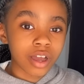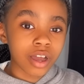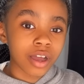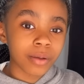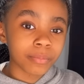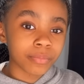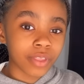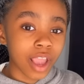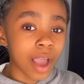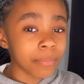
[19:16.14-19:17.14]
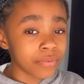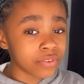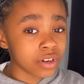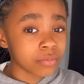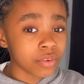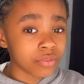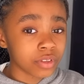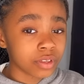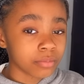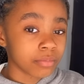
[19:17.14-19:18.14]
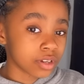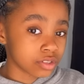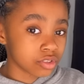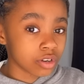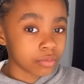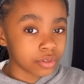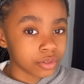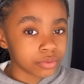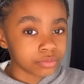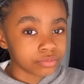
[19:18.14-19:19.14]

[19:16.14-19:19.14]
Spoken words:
I prefer a movie, but a story would do.